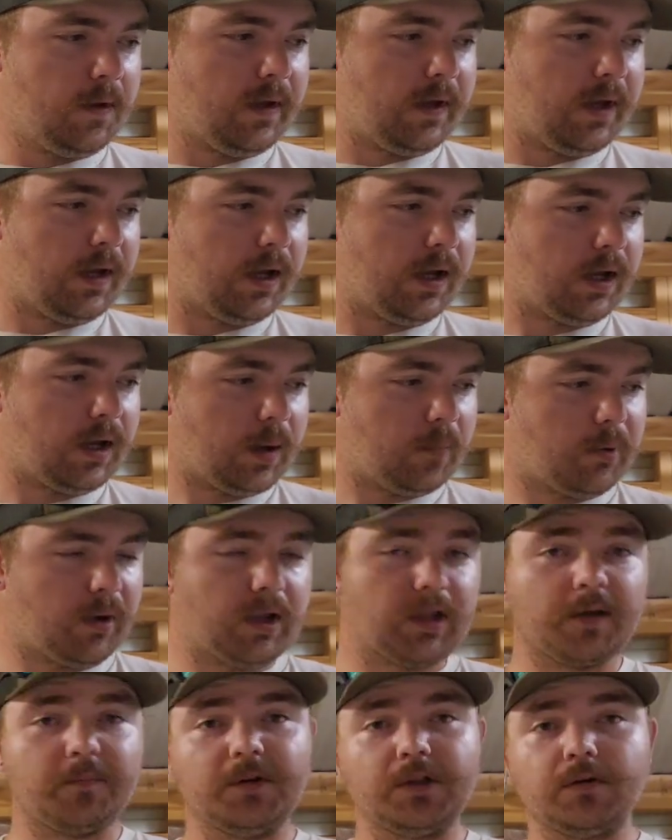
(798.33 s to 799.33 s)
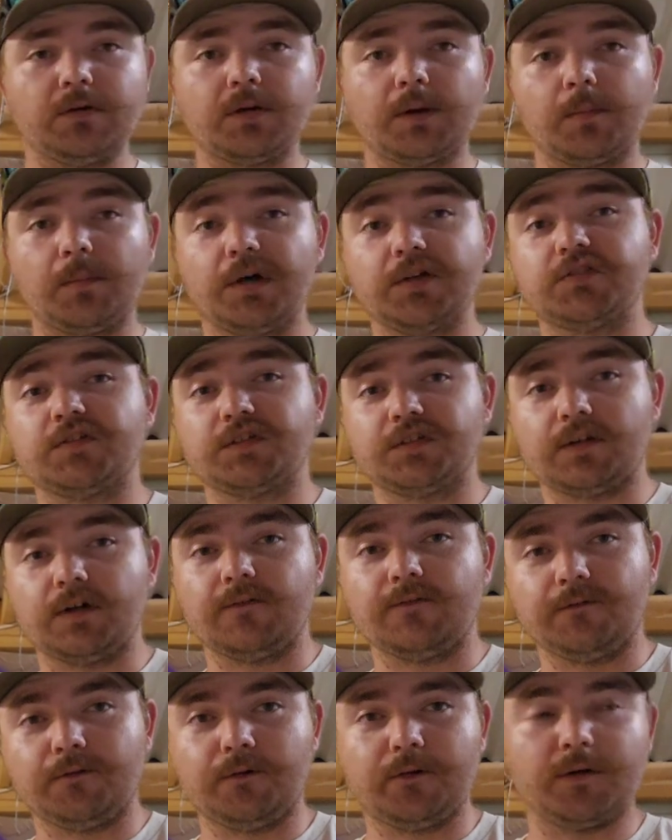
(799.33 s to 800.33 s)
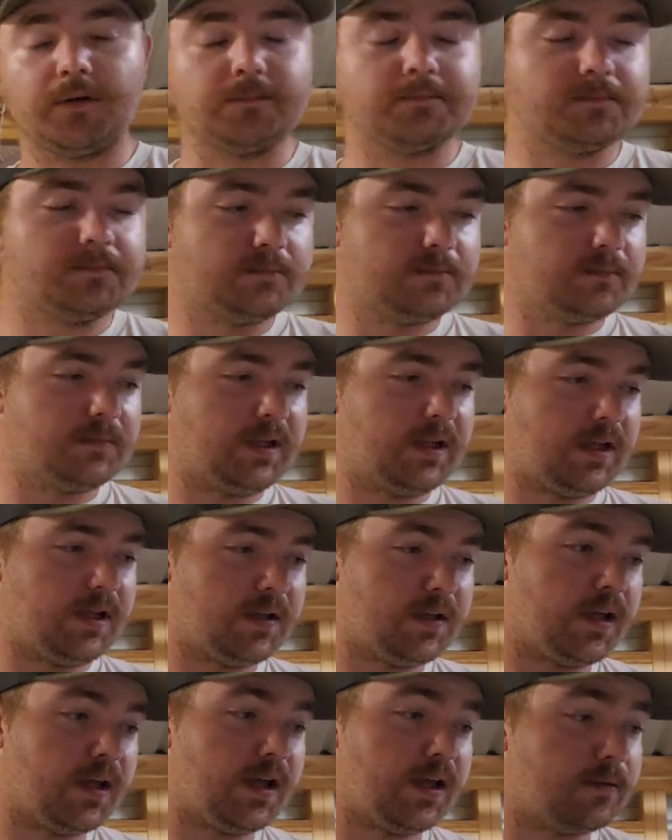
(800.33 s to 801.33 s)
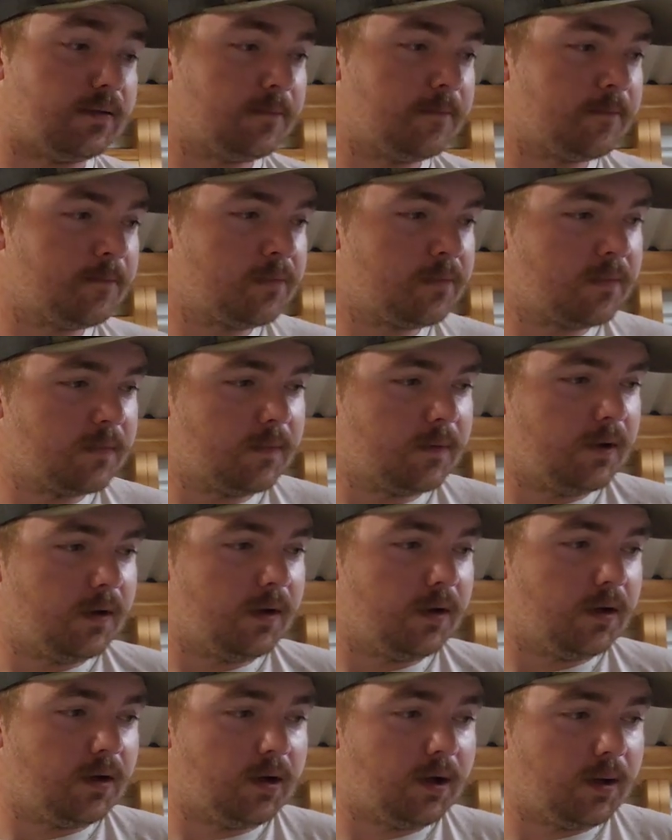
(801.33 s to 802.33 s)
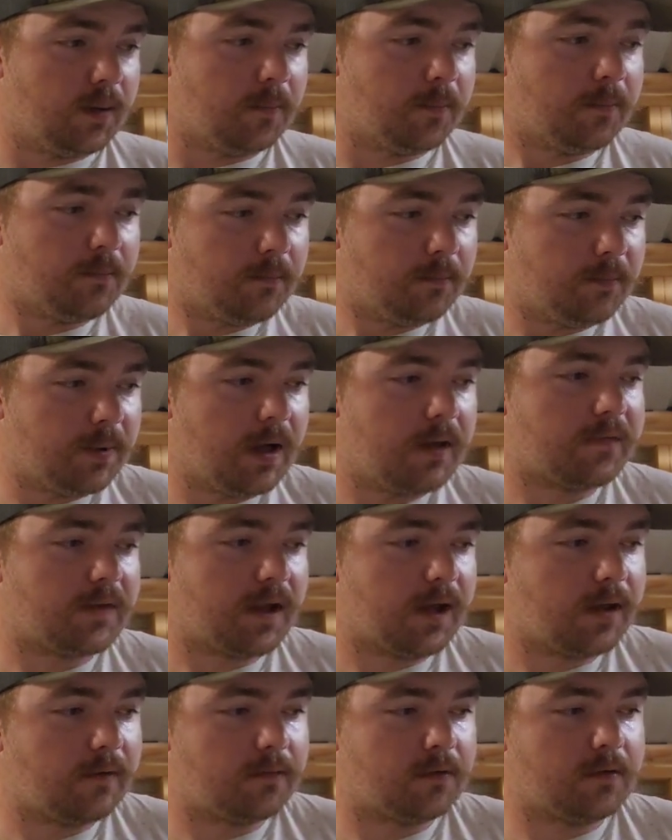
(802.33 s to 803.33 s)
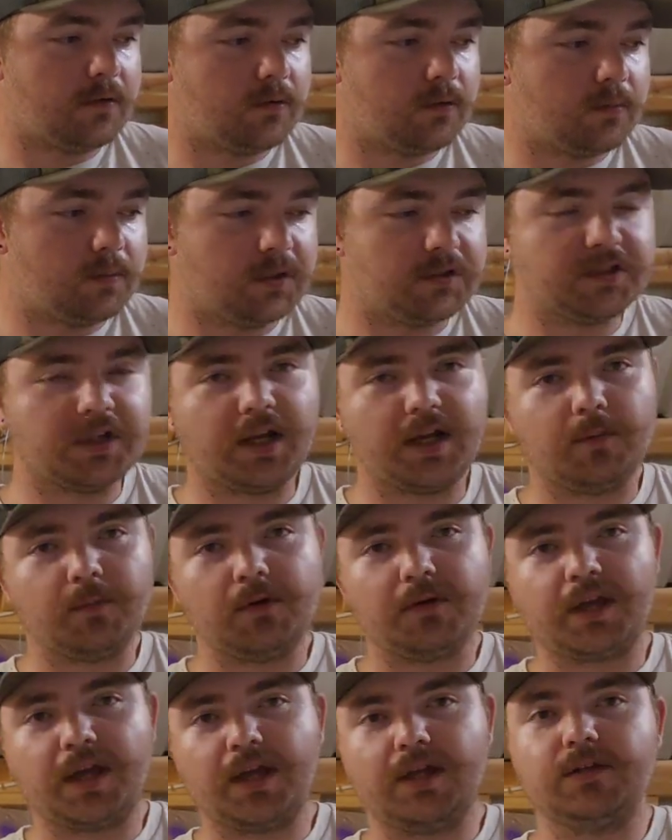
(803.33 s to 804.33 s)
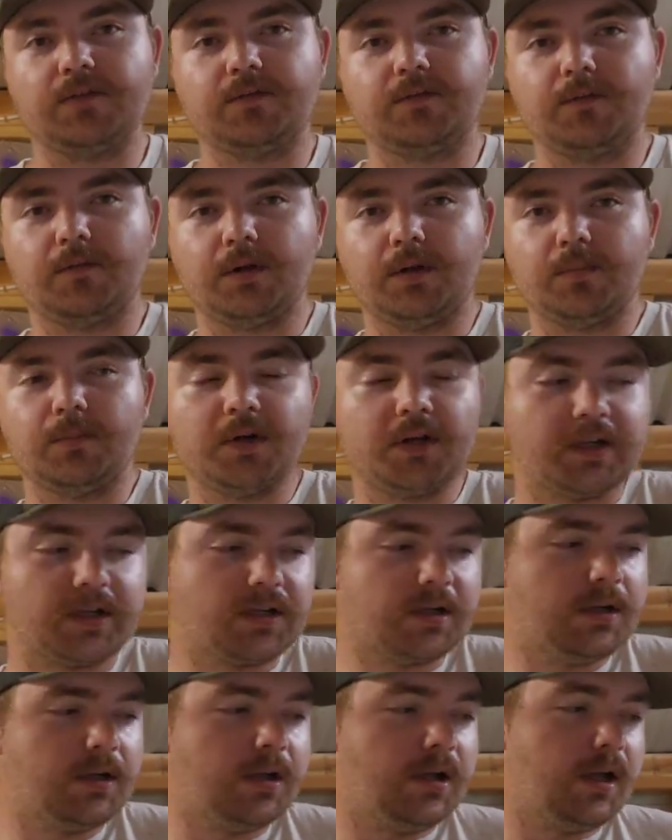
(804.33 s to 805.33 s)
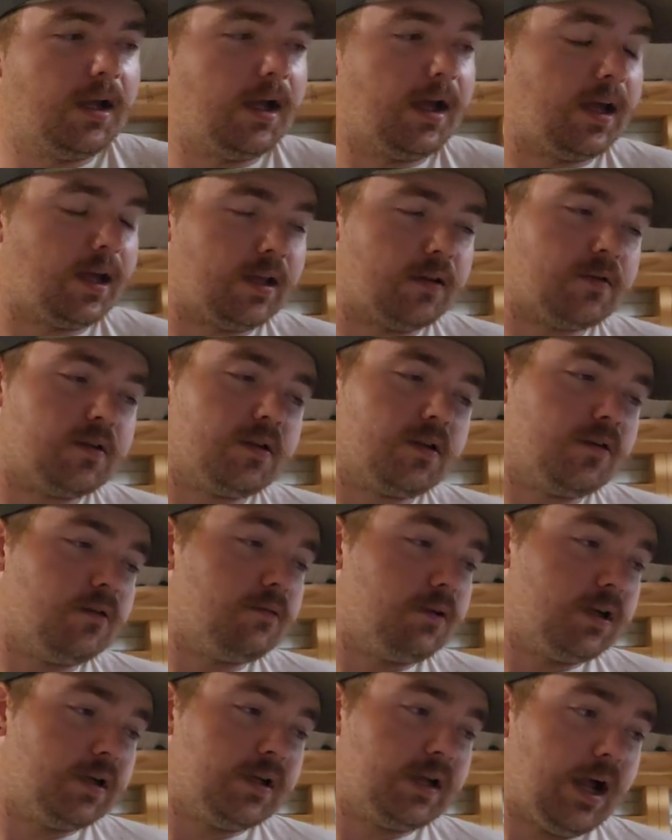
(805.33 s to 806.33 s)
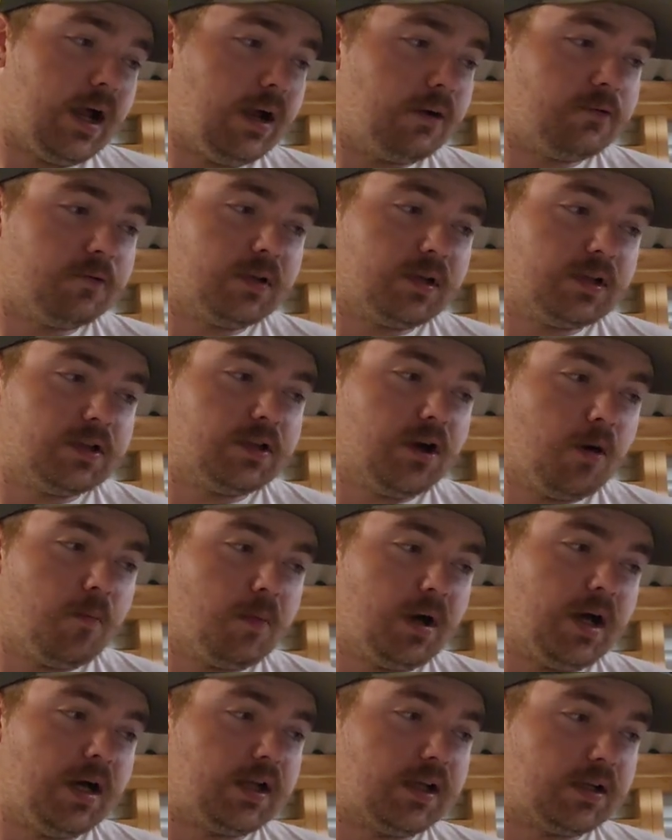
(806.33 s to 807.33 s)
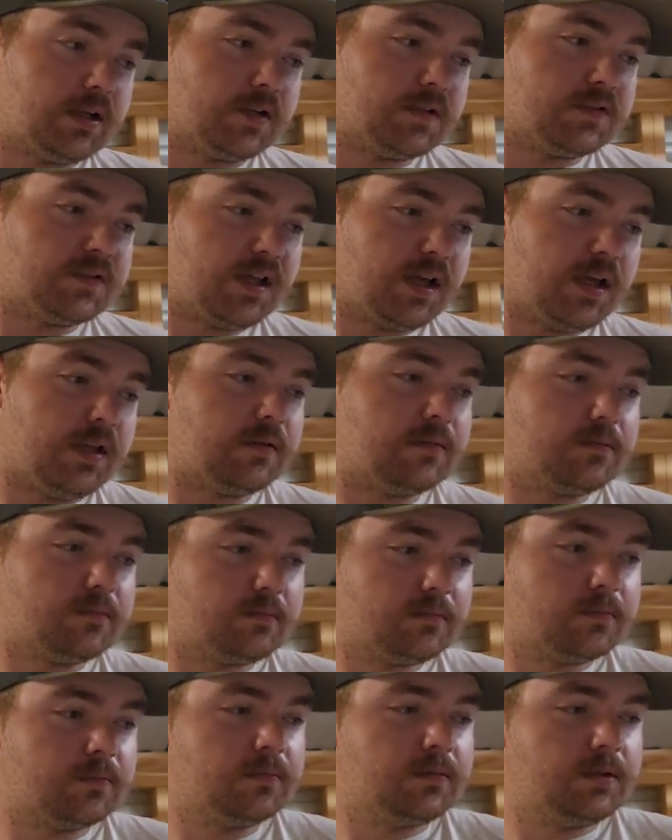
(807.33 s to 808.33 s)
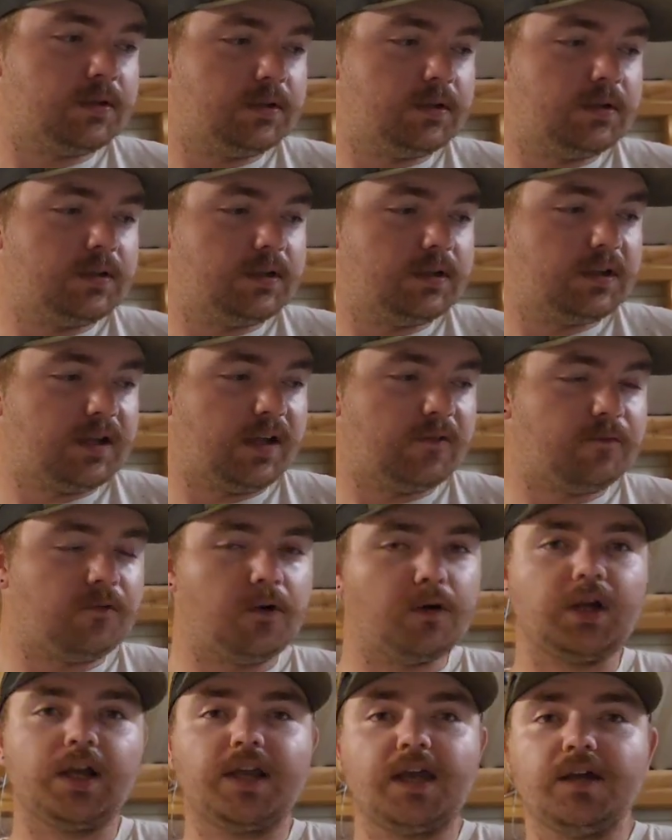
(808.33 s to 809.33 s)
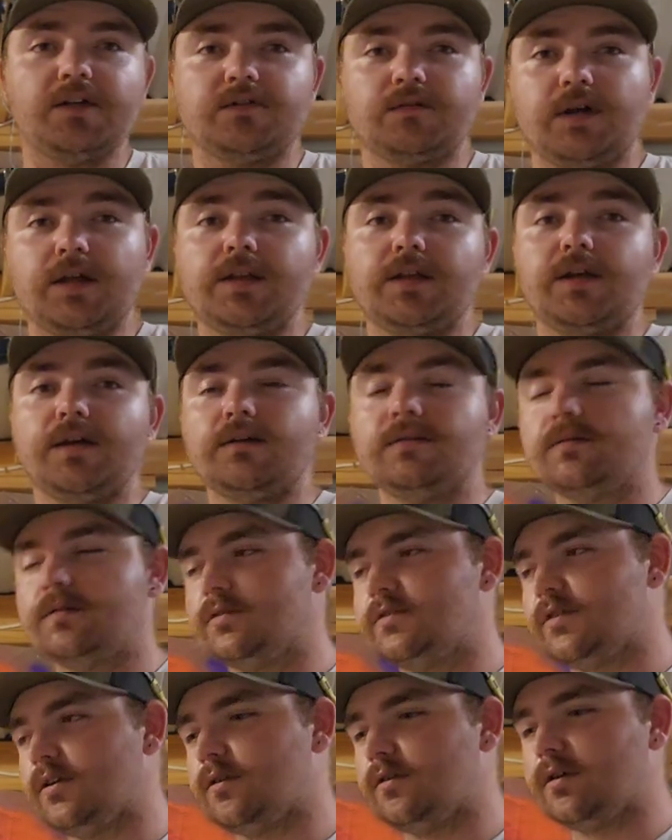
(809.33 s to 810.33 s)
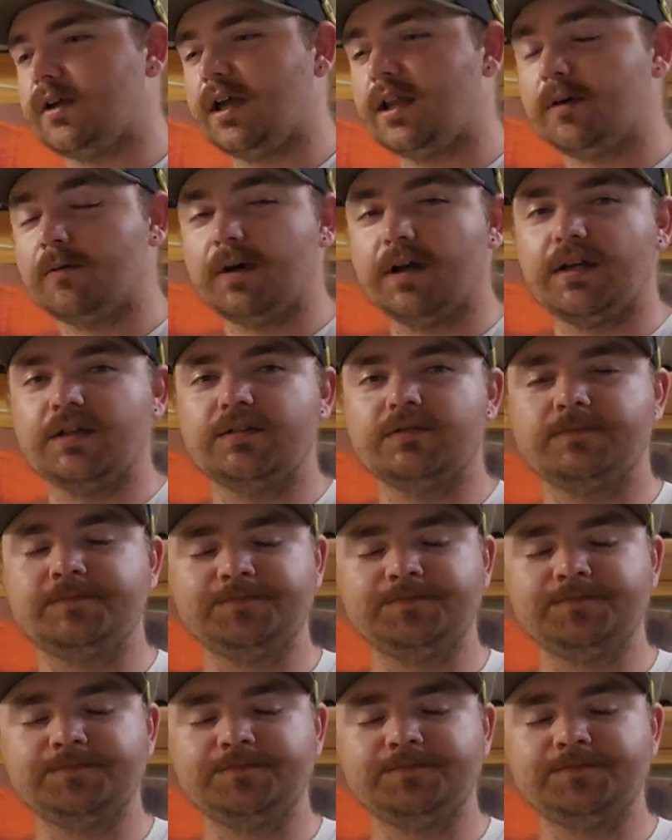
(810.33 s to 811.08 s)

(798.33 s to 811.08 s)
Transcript: and I'm probably gonna be doing a bunch of stuff for him in that uh, I'm about to have to do a bunch of ammo cans for one buddy and you know what I really don't mind it because that that fornicates right there so anyways